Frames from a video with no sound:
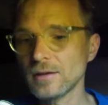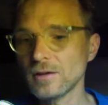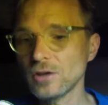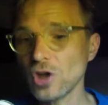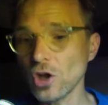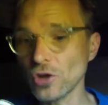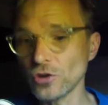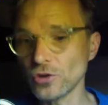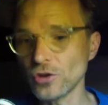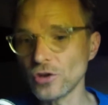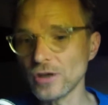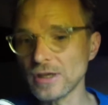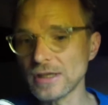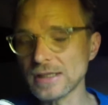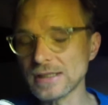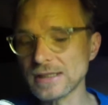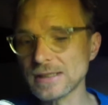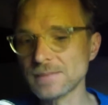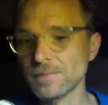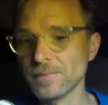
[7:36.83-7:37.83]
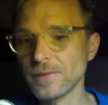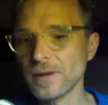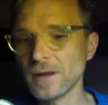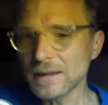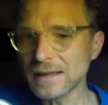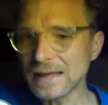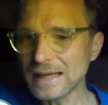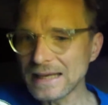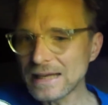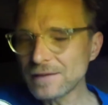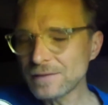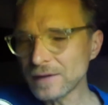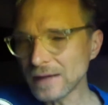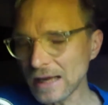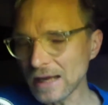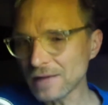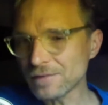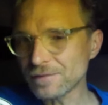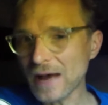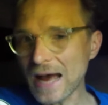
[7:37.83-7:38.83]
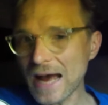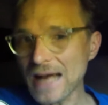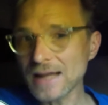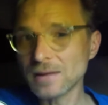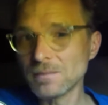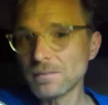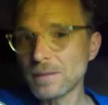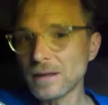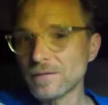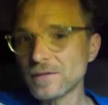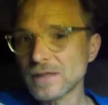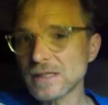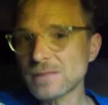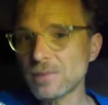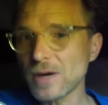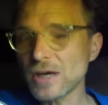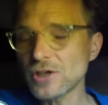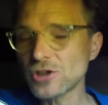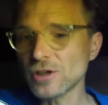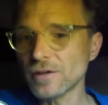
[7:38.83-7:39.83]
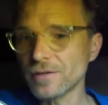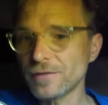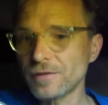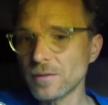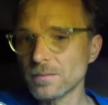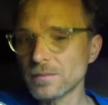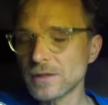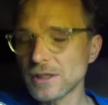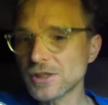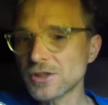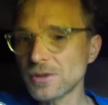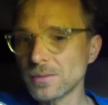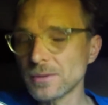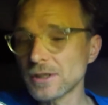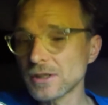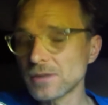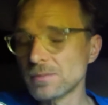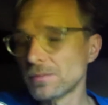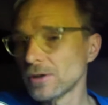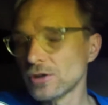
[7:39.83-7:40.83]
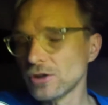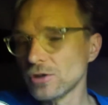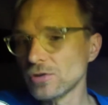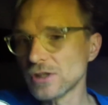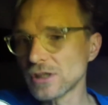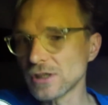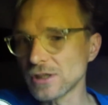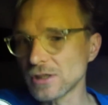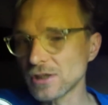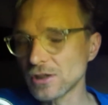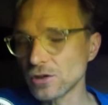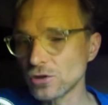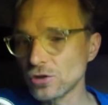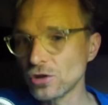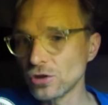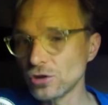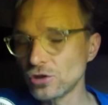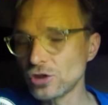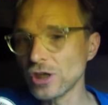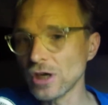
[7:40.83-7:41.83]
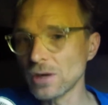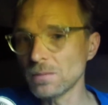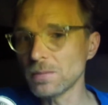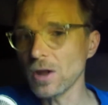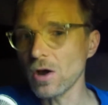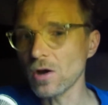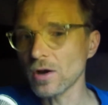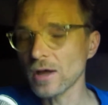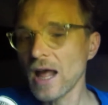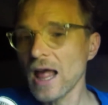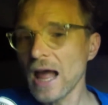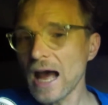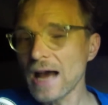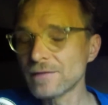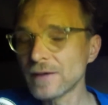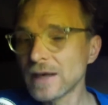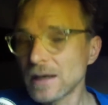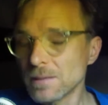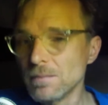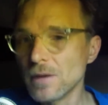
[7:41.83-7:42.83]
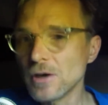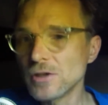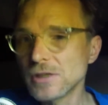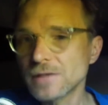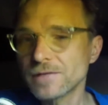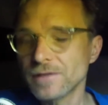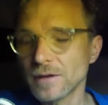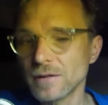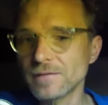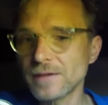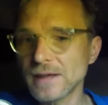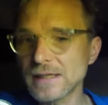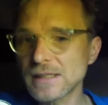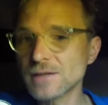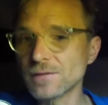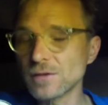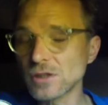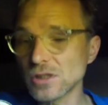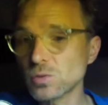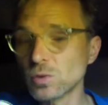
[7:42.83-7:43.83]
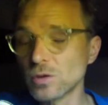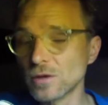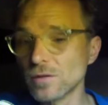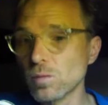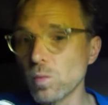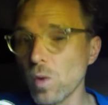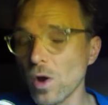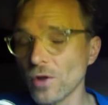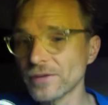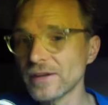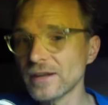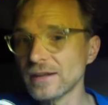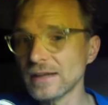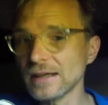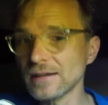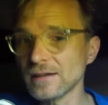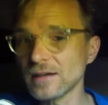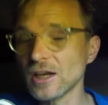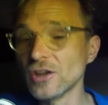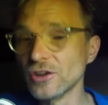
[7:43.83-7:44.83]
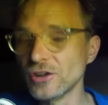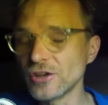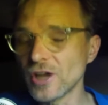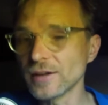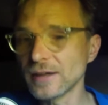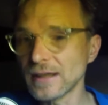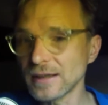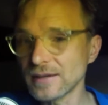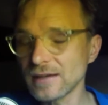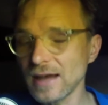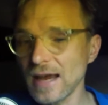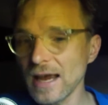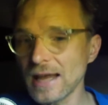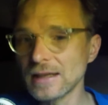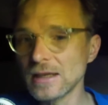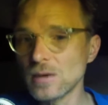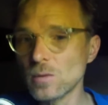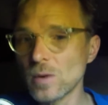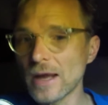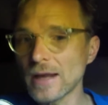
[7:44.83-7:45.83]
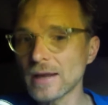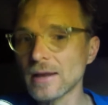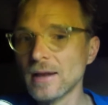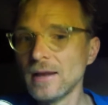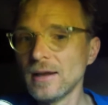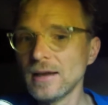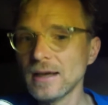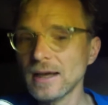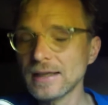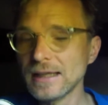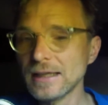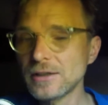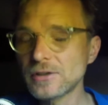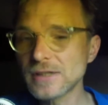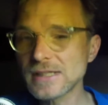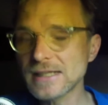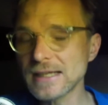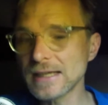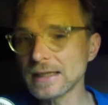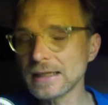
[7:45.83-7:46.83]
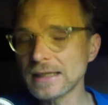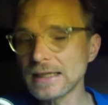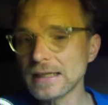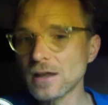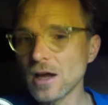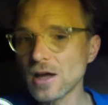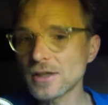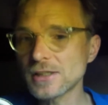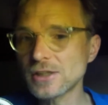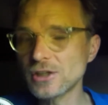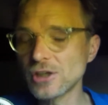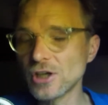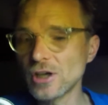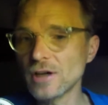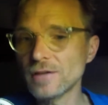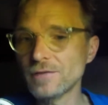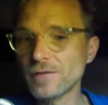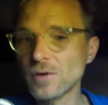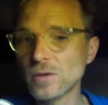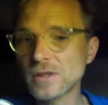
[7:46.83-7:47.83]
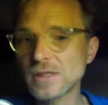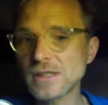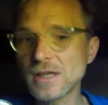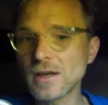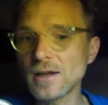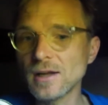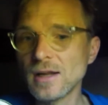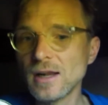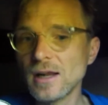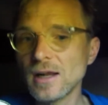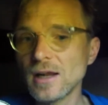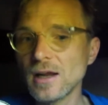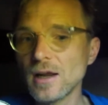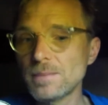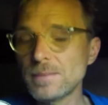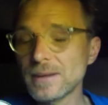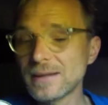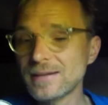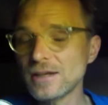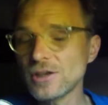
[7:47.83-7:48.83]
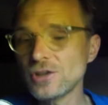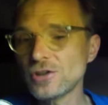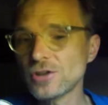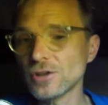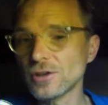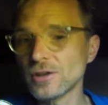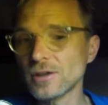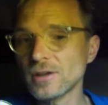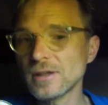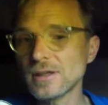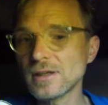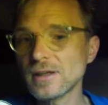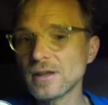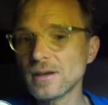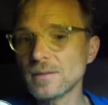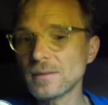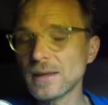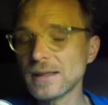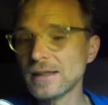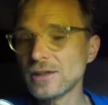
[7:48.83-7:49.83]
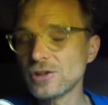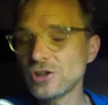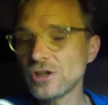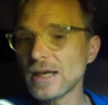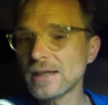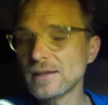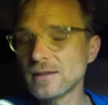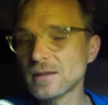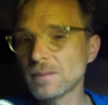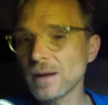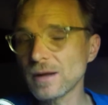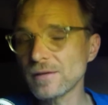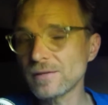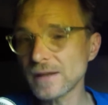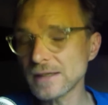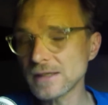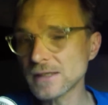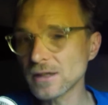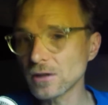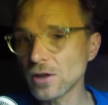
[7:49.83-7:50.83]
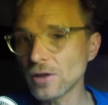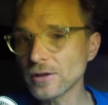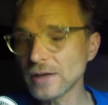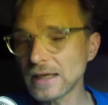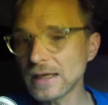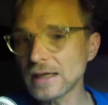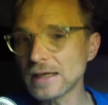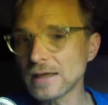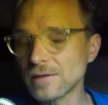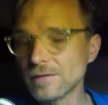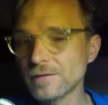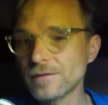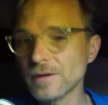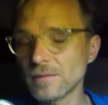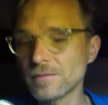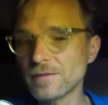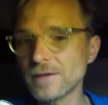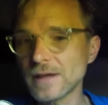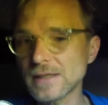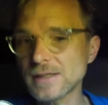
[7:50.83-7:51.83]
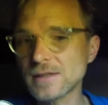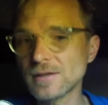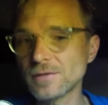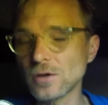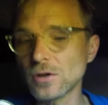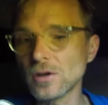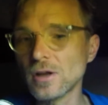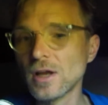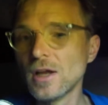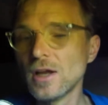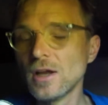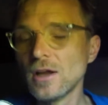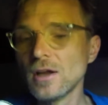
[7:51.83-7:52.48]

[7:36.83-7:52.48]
countries. But even if there hadn't been this pressure from distributors and producers to geo-block, I think most film festivals would have wanted it and done it anyway. And interestingly, last year there was a petition initiated by Thessaloniki Film Festival